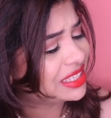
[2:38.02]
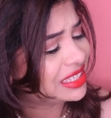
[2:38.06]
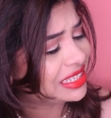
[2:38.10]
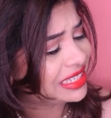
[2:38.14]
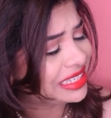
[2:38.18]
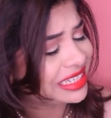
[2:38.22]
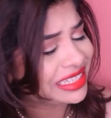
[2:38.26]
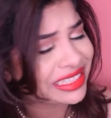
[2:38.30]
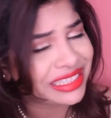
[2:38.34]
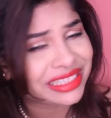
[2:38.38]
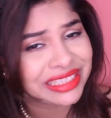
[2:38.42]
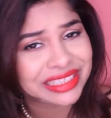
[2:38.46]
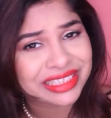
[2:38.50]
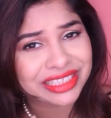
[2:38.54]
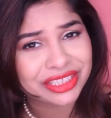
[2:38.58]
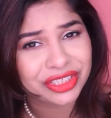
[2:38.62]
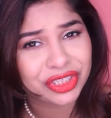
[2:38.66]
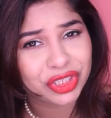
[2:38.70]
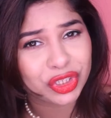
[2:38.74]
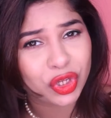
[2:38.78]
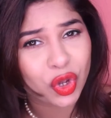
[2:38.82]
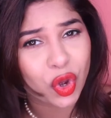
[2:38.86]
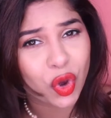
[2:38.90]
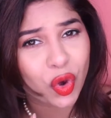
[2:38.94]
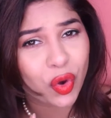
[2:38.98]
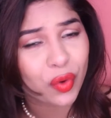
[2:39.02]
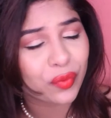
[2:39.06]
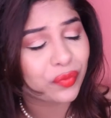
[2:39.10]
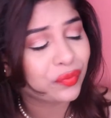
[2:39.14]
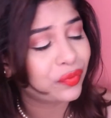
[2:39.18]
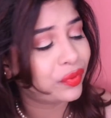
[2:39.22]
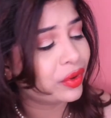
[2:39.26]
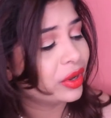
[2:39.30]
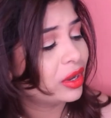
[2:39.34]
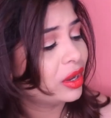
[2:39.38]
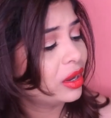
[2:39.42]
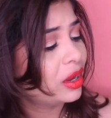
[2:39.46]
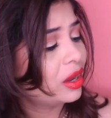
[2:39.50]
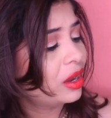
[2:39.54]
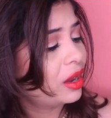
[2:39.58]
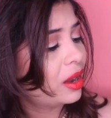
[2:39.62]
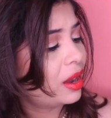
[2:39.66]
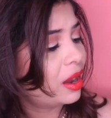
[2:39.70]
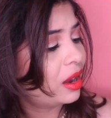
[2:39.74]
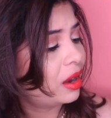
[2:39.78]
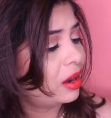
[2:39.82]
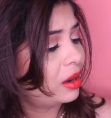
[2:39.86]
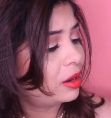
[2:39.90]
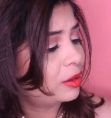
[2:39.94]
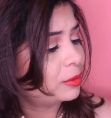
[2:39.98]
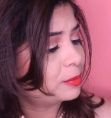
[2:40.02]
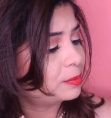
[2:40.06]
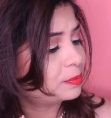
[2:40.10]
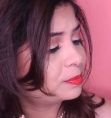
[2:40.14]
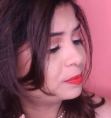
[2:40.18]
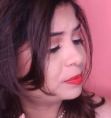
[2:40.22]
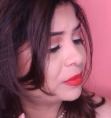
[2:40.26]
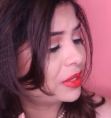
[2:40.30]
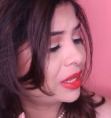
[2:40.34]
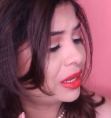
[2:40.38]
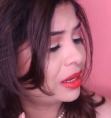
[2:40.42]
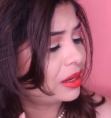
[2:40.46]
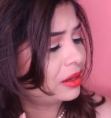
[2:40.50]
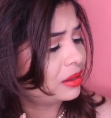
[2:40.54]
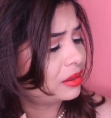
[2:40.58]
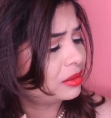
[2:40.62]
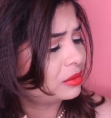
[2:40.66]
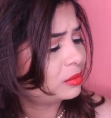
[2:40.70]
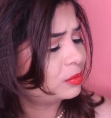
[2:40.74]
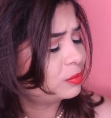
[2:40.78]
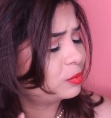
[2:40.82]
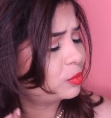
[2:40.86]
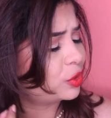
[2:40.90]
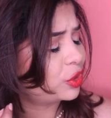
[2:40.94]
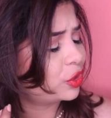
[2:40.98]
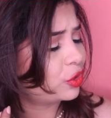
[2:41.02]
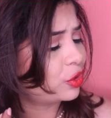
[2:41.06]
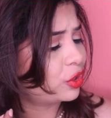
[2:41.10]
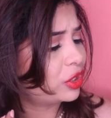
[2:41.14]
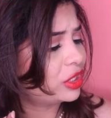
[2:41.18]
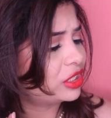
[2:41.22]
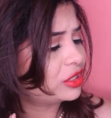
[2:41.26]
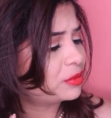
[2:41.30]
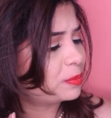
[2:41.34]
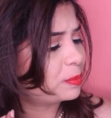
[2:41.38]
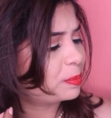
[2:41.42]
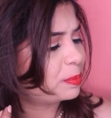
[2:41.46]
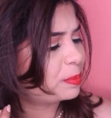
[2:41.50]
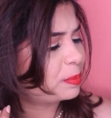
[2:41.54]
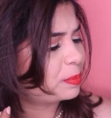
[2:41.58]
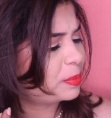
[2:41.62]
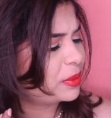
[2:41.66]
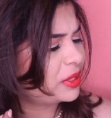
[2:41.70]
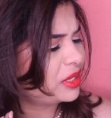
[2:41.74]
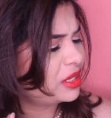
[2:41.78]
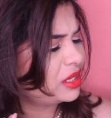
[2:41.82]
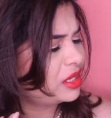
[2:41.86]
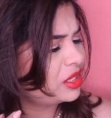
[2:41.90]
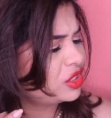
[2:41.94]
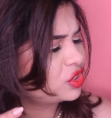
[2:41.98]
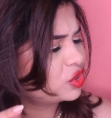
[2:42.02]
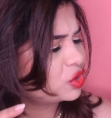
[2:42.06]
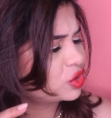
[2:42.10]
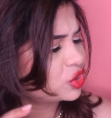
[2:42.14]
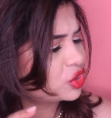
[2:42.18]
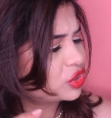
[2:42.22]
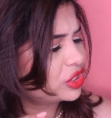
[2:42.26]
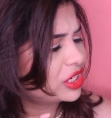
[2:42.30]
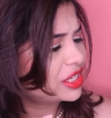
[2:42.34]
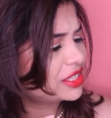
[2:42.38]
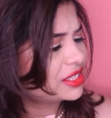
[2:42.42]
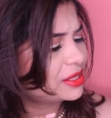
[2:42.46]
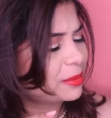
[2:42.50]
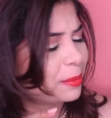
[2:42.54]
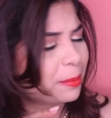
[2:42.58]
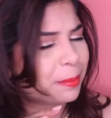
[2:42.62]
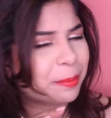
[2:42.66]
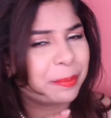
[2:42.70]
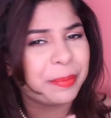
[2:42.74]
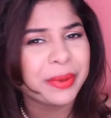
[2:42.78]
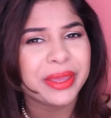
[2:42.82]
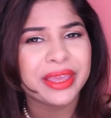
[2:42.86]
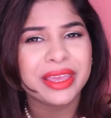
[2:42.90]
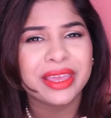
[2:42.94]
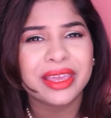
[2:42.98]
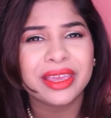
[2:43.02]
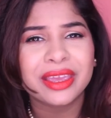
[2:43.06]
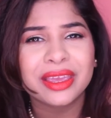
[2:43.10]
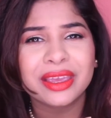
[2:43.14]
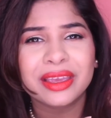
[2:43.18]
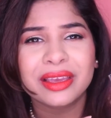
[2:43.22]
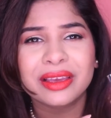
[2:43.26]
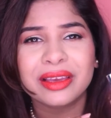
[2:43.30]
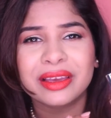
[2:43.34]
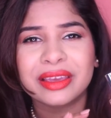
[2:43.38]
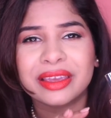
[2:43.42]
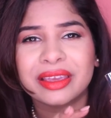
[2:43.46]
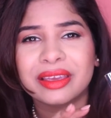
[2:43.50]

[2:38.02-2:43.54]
little tint of what do you call it, peach, or should I say pink.